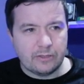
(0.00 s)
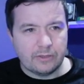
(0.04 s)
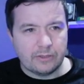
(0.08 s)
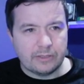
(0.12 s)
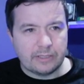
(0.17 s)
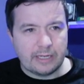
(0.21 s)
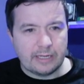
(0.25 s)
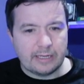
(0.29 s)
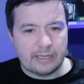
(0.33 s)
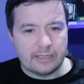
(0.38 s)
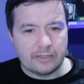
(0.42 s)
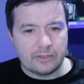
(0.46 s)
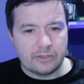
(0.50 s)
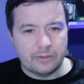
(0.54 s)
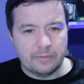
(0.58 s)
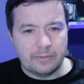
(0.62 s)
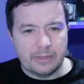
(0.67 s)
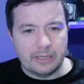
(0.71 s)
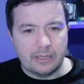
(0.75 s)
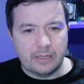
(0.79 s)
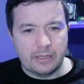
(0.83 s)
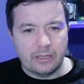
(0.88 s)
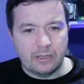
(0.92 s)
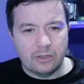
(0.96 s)
like it's going to be a
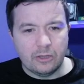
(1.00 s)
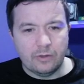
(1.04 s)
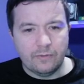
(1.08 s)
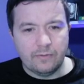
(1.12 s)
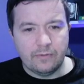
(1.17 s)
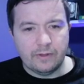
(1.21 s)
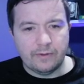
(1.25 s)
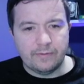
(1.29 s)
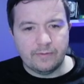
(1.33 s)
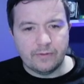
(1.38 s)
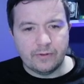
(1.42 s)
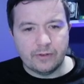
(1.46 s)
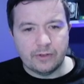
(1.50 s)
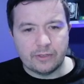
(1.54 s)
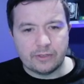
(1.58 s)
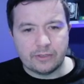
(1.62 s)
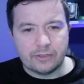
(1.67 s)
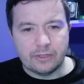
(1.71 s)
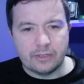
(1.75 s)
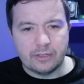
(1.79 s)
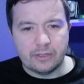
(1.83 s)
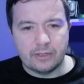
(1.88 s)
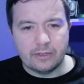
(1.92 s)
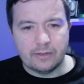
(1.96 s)
lovely first
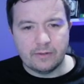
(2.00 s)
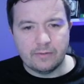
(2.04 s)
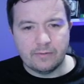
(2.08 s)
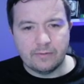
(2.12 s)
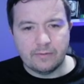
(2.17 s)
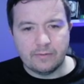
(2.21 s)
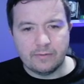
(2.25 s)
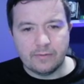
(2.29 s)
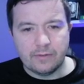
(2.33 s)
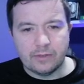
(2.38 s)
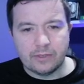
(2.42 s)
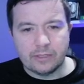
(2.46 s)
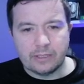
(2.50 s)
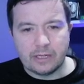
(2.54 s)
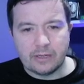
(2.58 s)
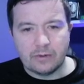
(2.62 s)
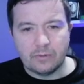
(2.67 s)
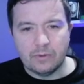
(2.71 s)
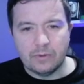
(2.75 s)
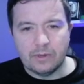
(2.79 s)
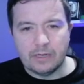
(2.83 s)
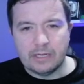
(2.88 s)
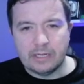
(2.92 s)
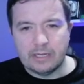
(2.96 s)
uh, first leg
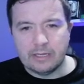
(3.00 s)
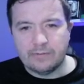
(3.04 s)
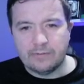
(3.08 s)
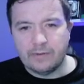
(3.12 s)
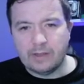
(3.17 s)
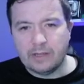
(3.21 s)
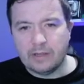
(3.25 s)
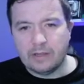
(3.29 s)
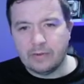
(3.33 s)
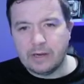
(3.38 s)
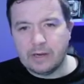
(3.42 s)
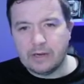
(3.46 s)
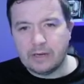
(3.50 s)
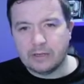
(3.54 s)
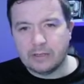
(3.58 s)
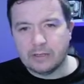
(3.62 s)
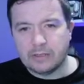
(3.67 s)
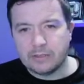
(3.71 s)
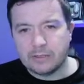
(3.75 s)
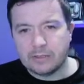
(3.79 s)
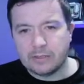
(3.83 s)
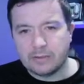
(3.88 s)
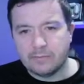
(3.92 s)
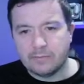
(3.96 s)
winner. It's Velarenos.